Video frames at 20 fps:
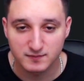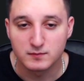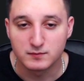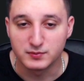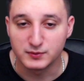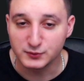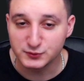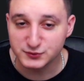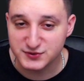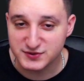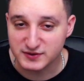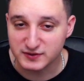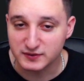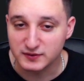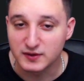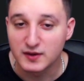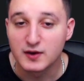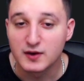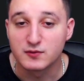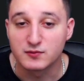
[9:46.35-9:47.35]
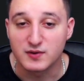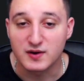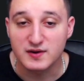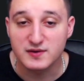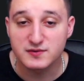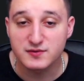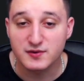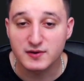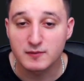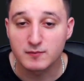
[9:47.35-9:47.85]
Bluzelle
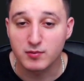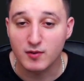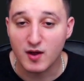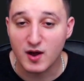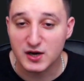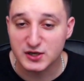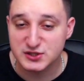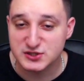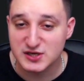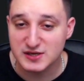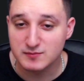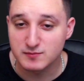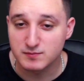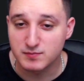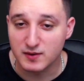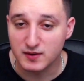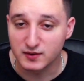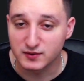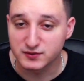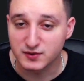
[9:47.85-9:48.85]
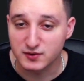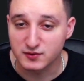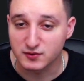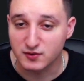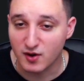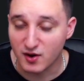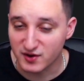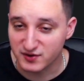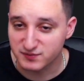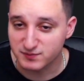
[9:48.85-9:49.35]
runs on a blockchain built on
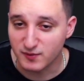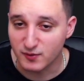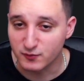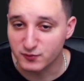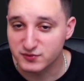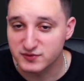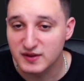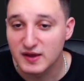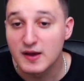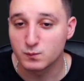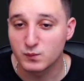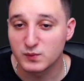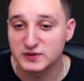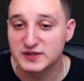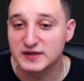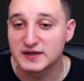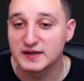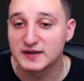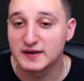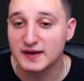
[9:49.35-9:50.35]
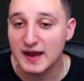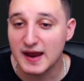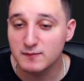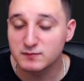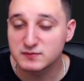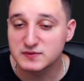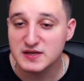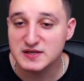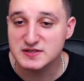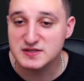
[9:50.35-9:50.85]
Cosmos, with the
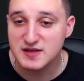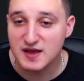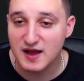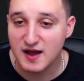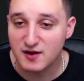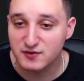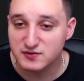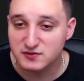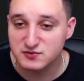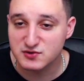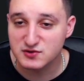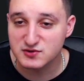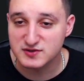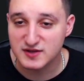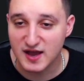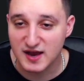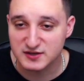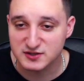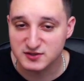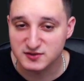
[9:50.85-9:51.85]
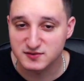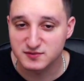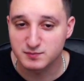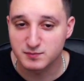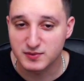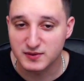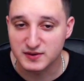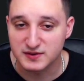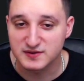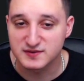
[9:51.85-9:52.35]
claimed 10,000 transactions
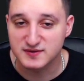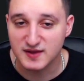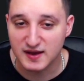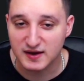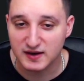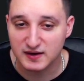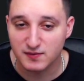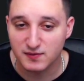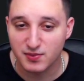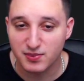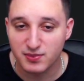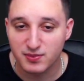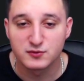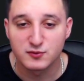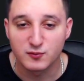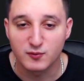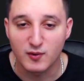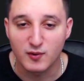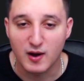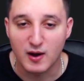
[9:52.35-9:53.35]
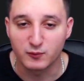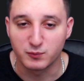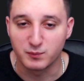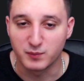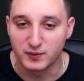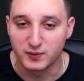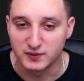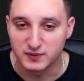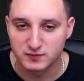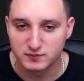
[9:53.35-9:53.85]
per second through
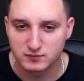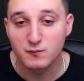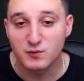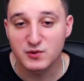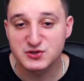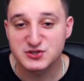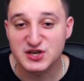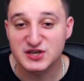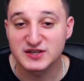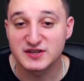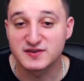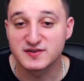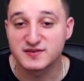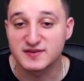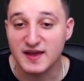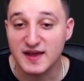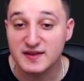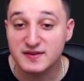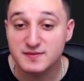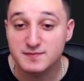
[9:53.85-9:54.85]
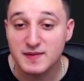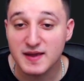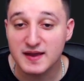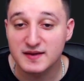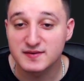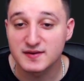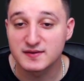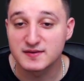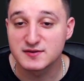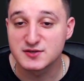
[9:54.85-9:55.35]
output, which it says
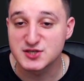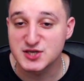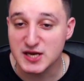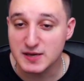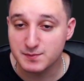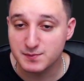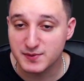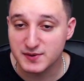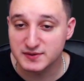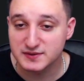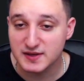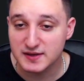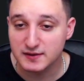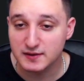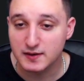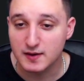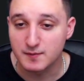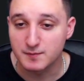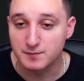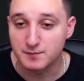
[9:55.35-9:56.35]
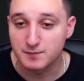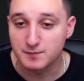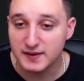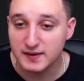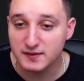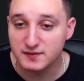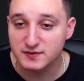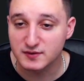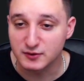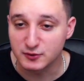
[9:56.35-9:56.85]
makes it cheaper than
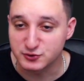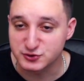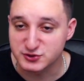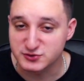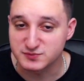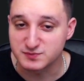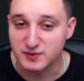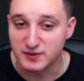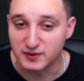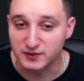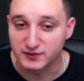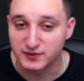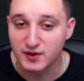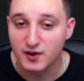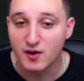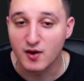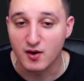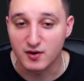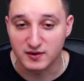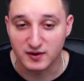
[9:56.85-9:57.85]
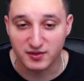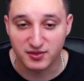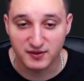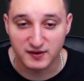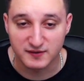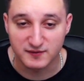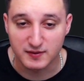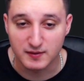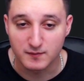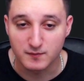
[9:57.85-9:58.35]
competing solutions built on
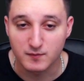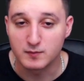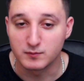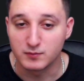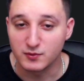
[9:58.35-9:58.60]
Ethereum.